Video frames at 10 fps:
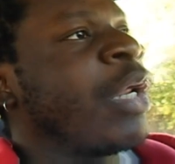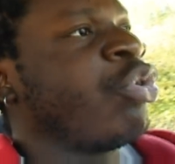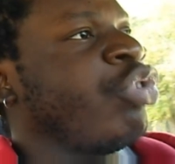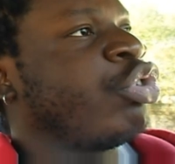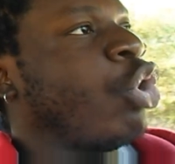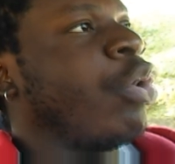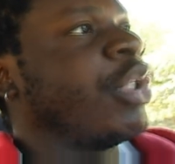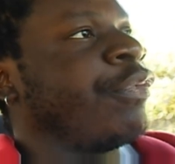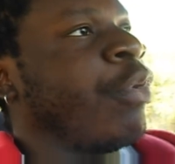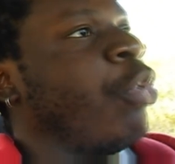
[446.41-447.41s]
full glycogen
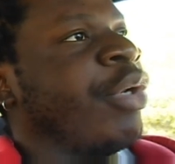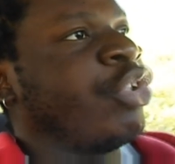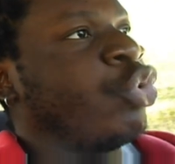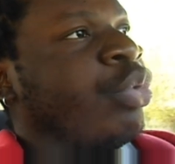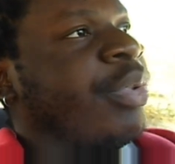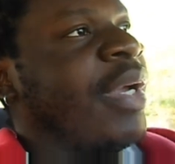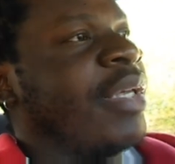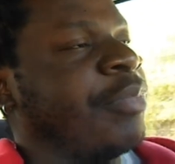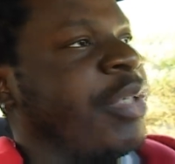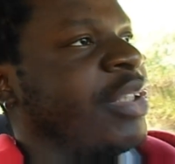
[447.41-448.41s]
stores for more than 2-3
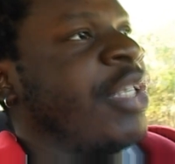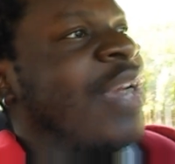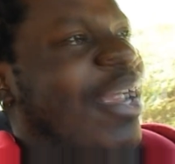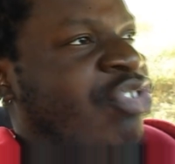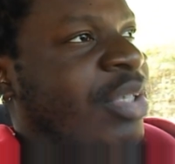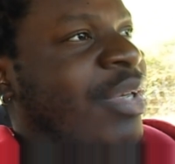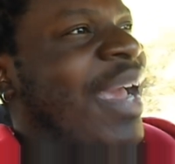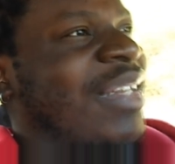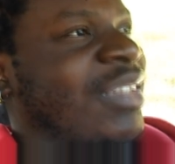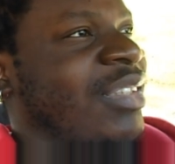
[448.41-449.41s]
days because then
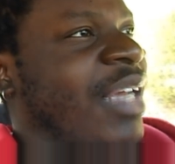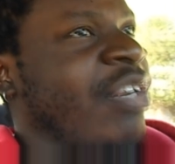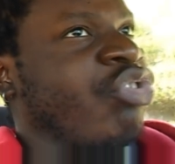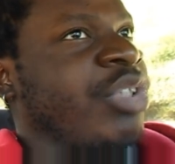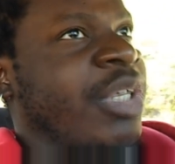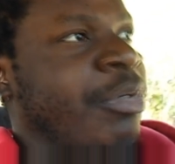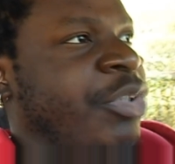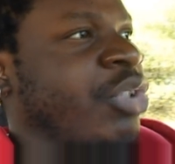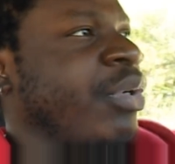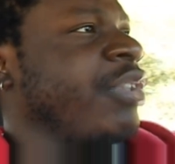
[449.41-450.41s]
the excess energy is going
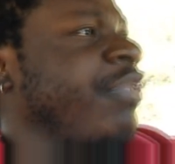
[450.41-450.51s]
to be